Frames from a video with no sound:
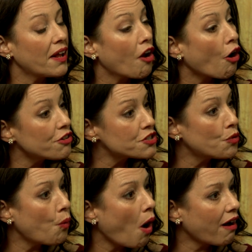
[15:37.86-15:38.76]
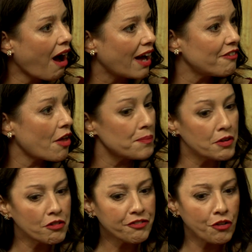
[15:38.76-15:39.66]
at Art to Walk On, that
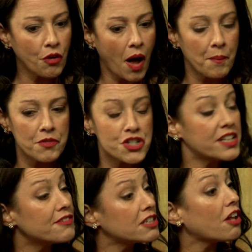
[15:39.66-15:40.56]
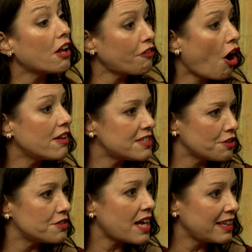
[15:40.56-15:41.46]
beautiful, she gives a lot of
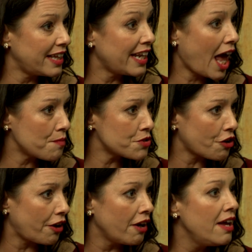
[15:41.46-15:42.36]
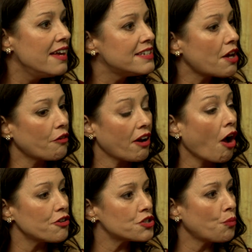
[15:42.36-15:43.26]
concerts, Eileen Hampshire, down at
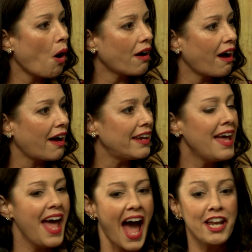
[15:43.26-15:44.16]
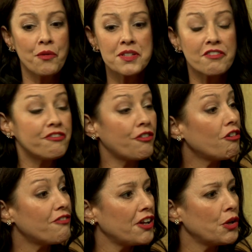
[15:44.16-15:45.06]
Art to Walk On. And it was a full
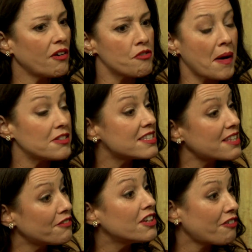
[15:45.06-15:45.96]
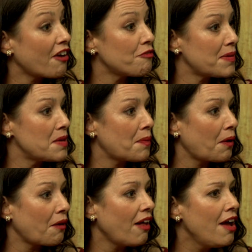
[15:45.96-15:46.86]
venue of about 75
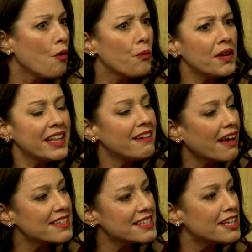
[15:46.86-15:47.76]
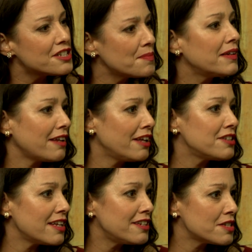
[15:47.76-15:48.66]
people, really nice,
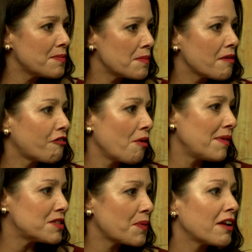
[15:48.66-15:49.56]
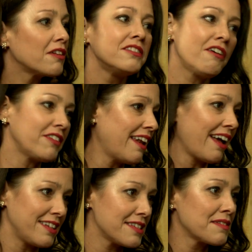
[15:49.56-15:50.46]
intimate performance. We had a lovely
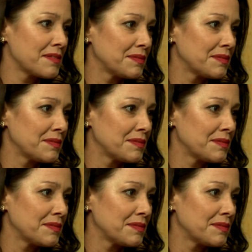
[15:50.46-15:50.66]
night.